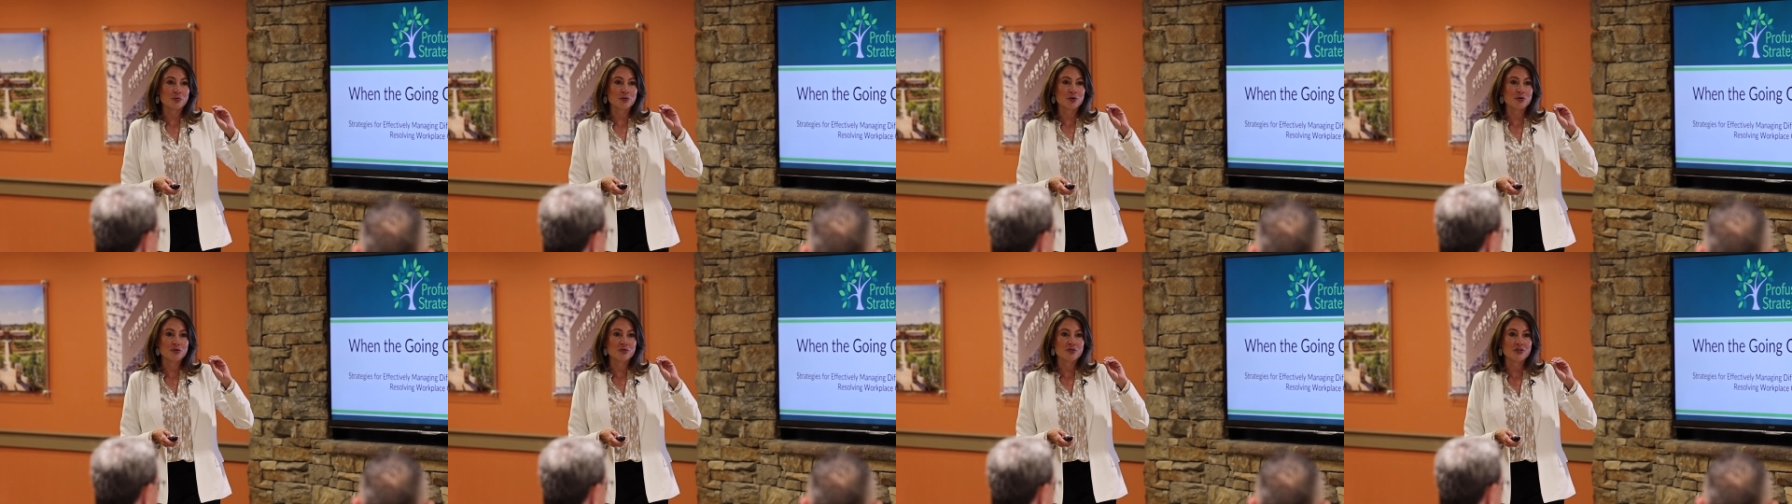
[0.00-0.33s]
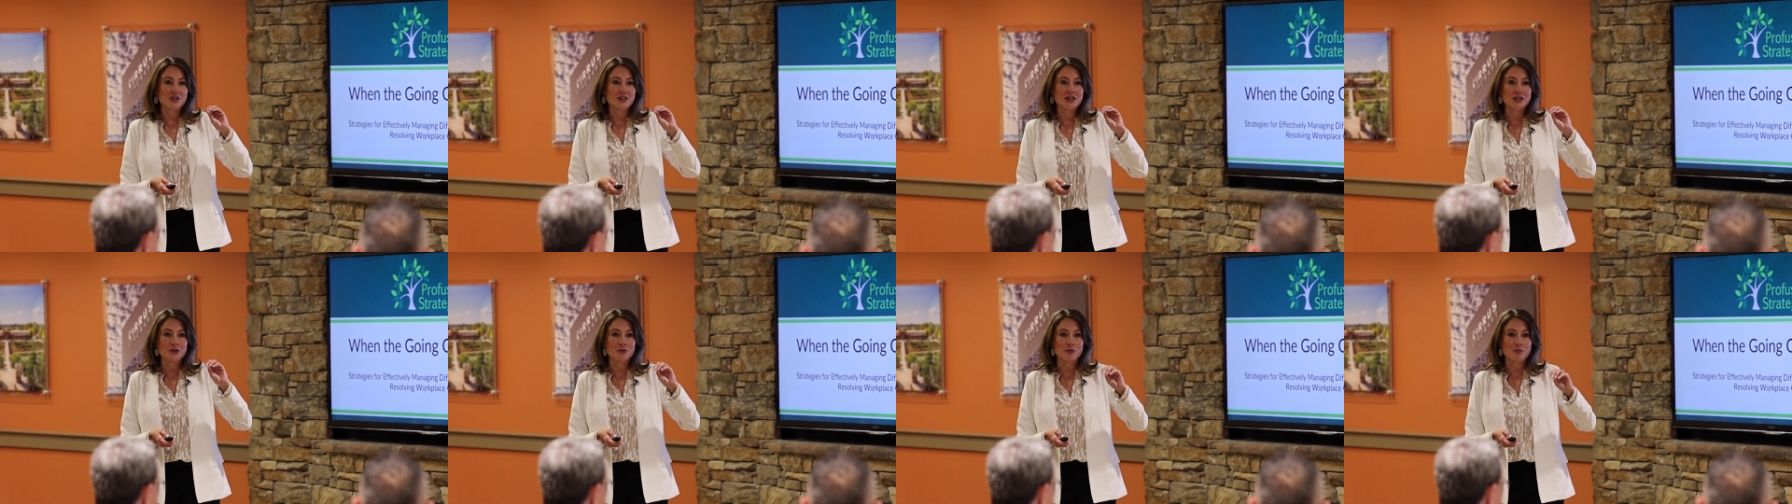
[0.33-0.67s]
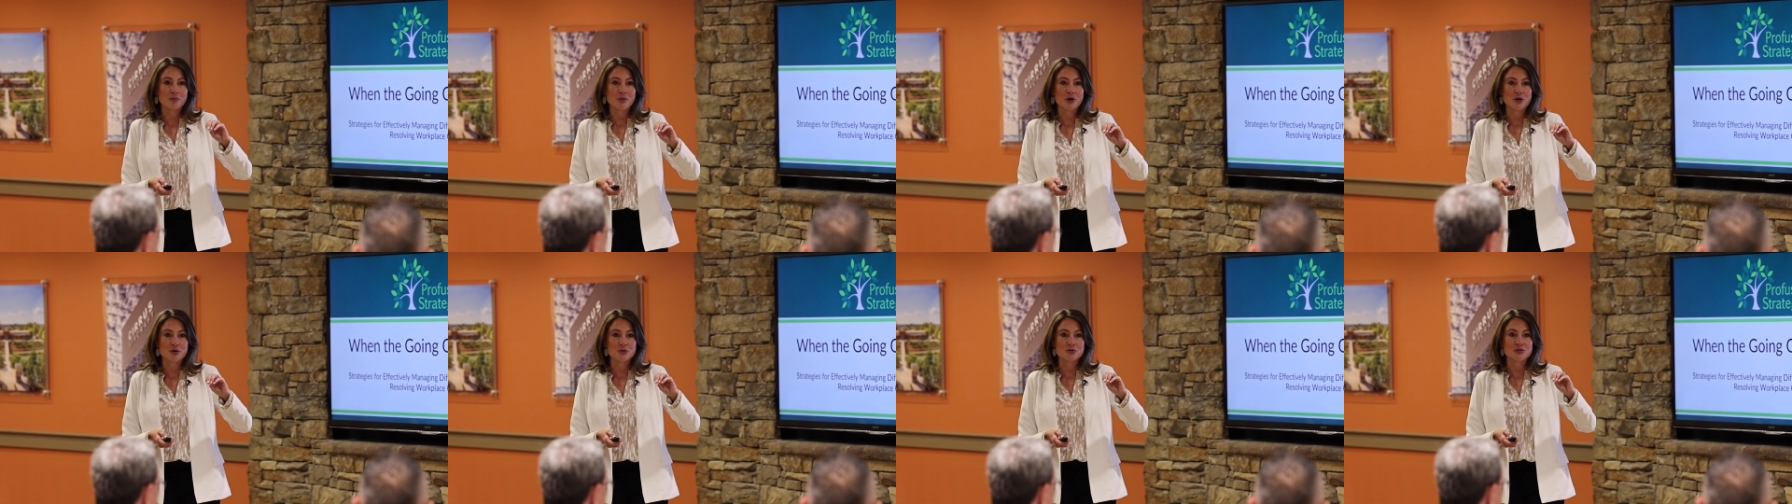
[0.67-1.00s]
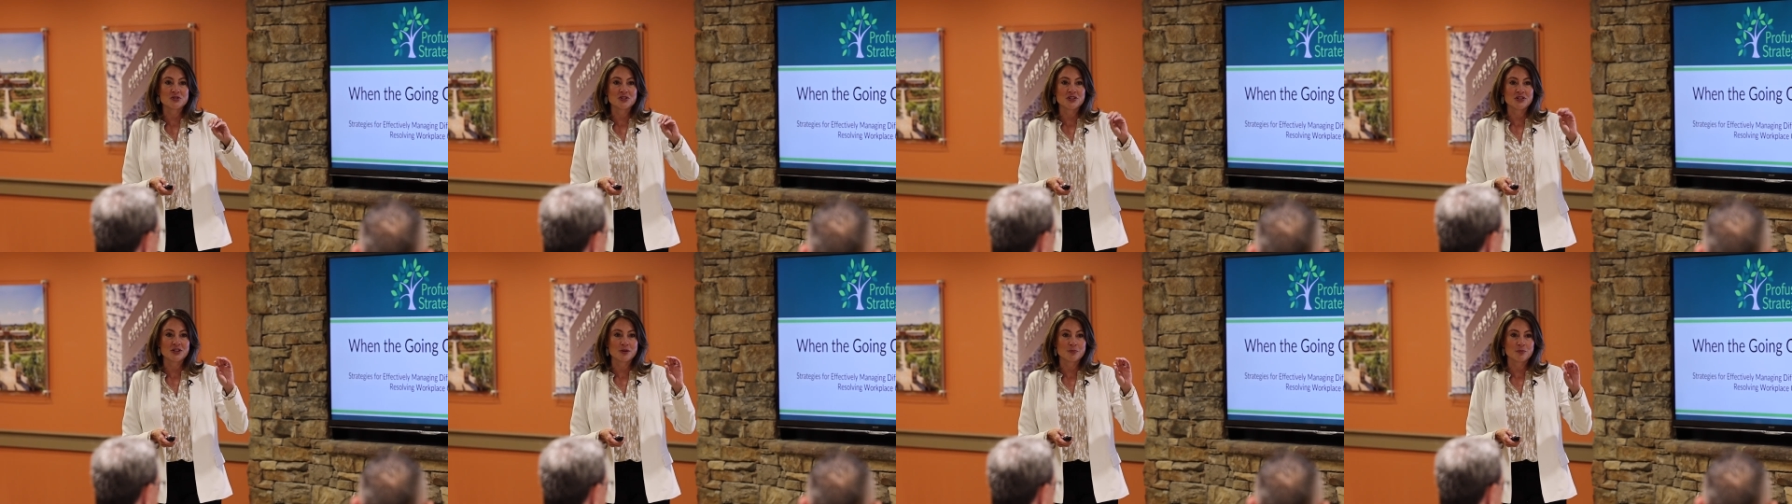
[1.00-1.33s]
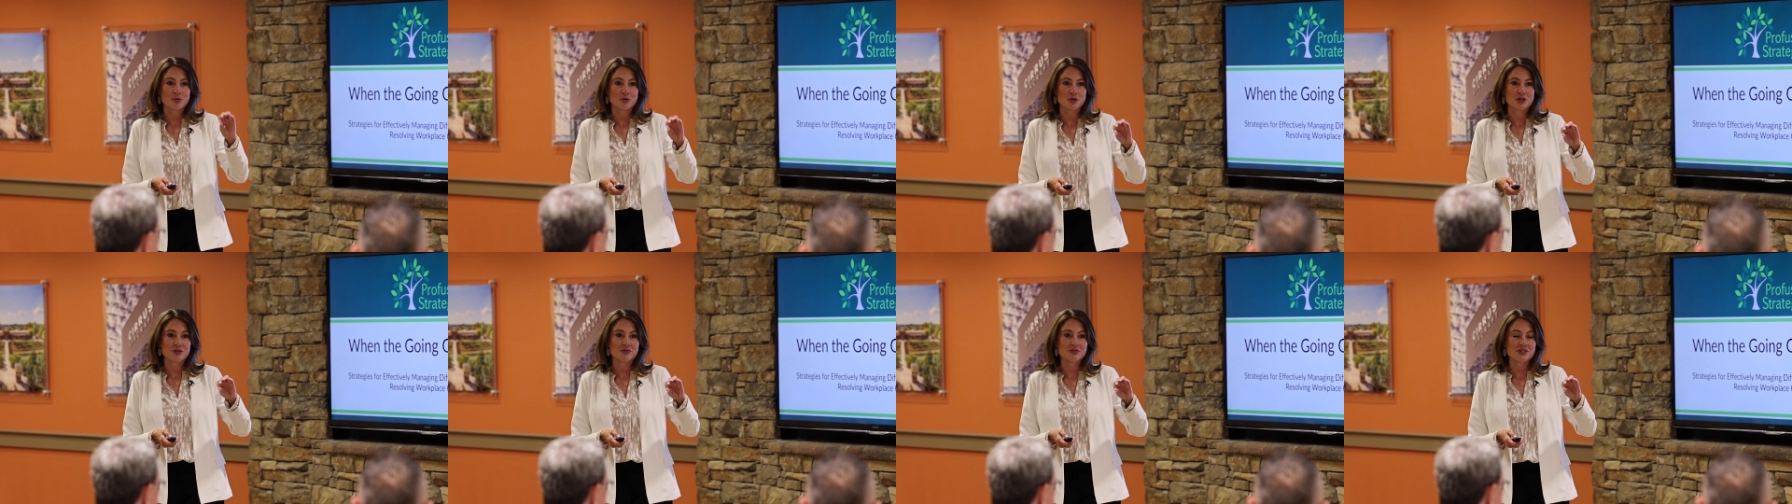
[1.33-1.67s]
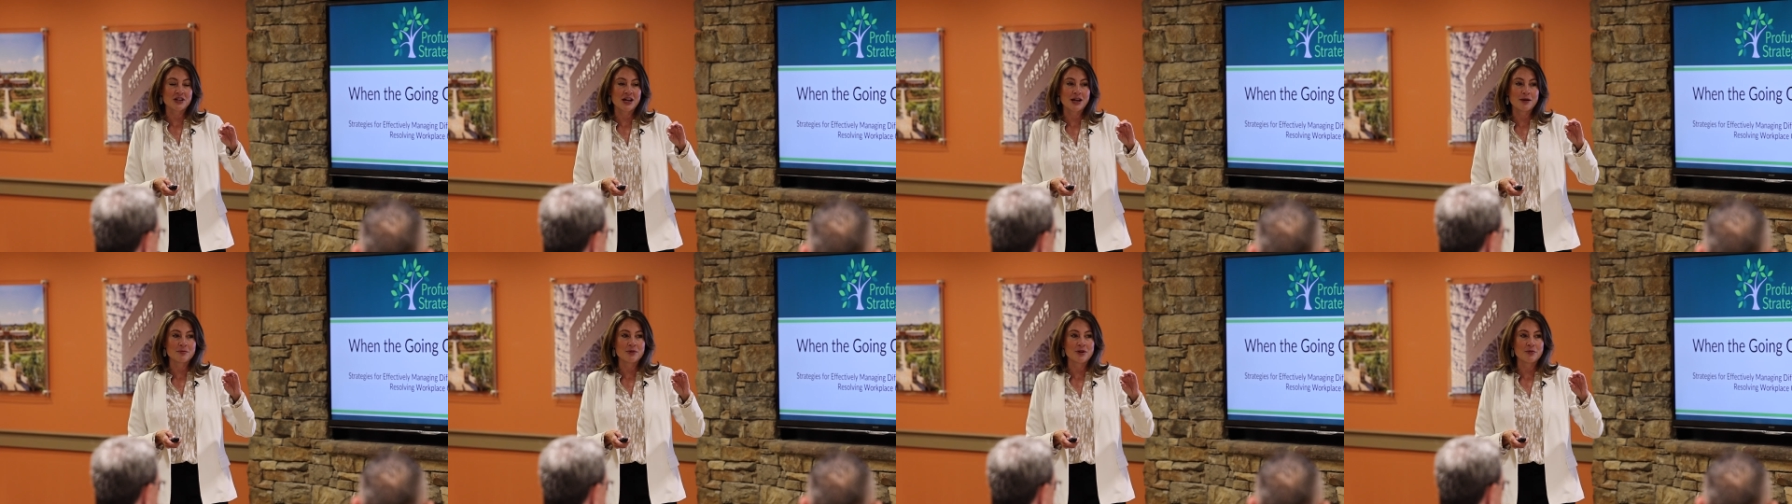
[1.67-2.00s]
to move the needle most in the brief
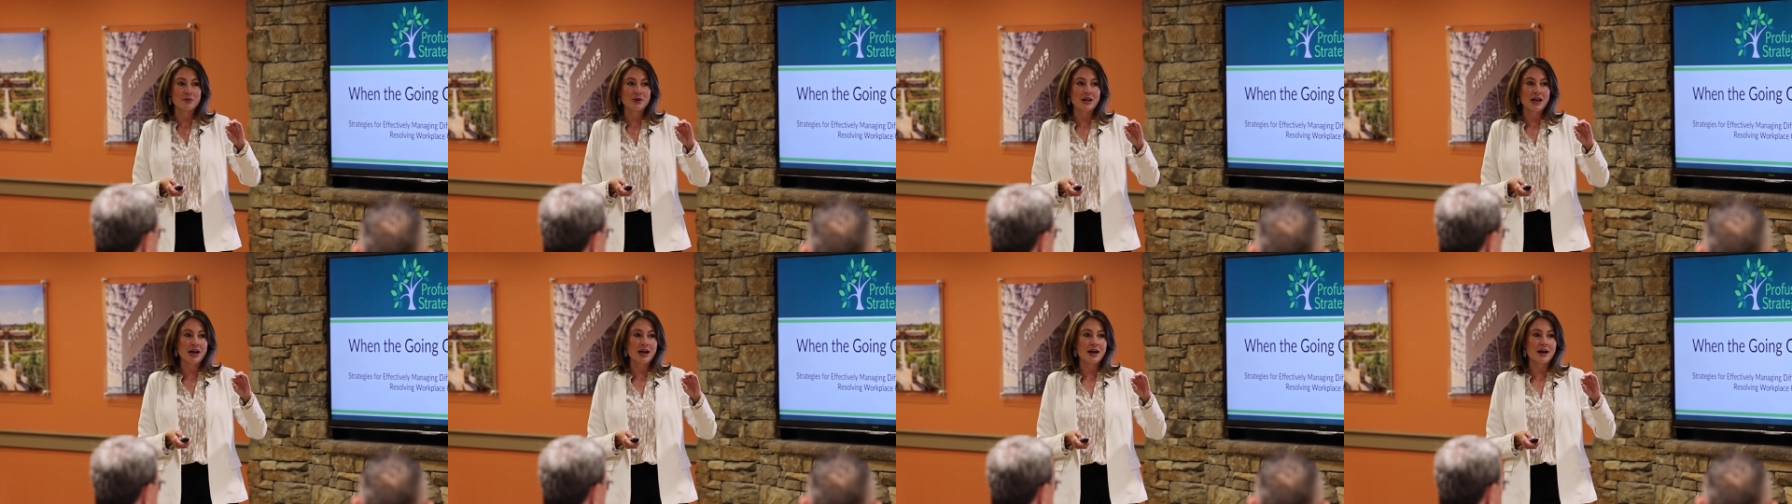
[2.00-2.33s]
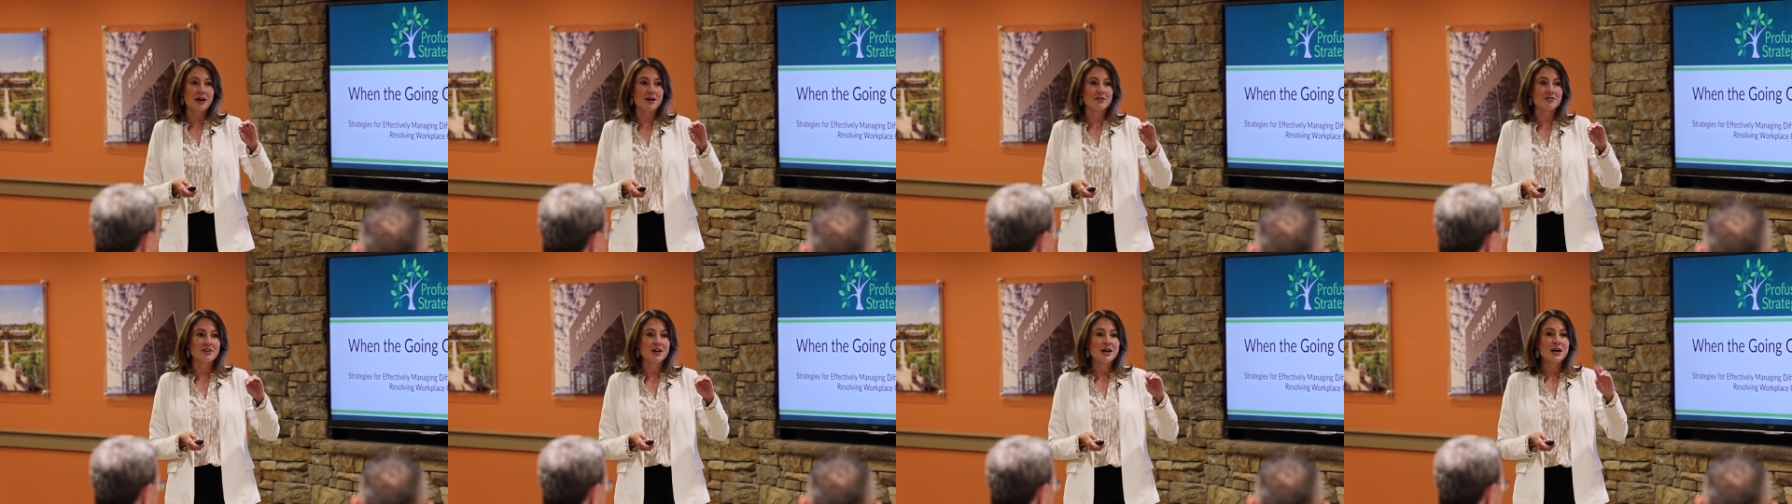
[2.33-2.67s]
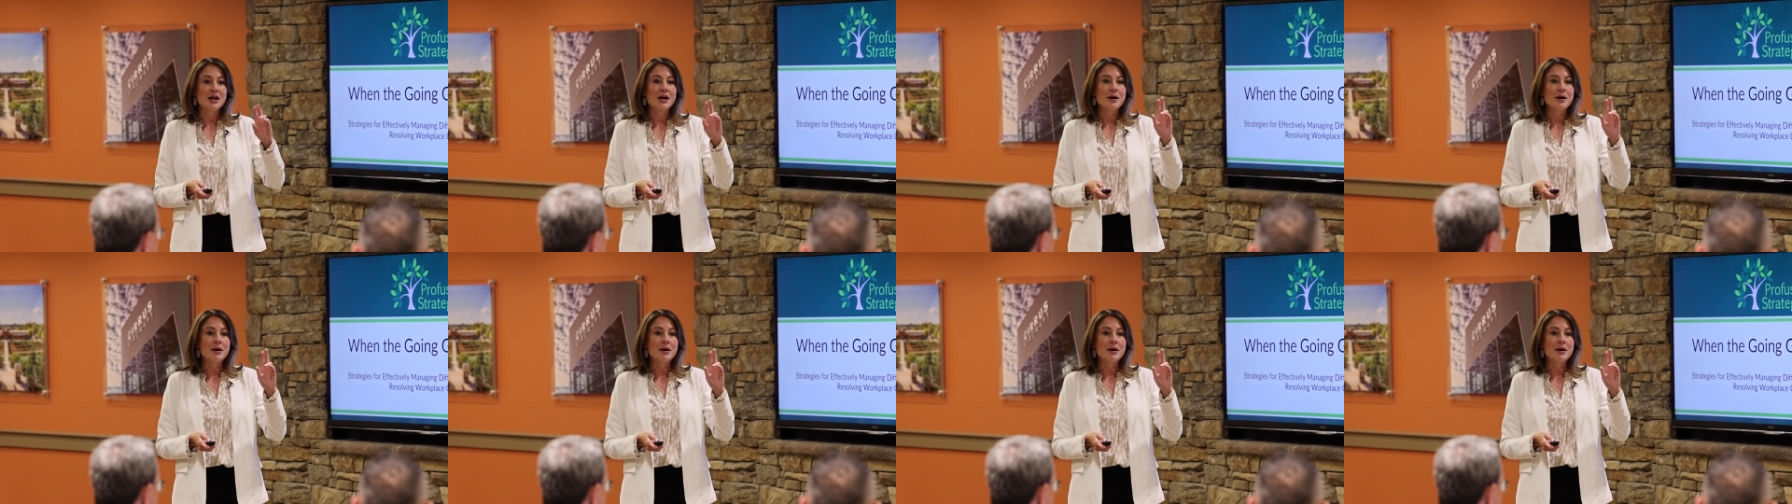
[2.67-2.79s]
time that we have.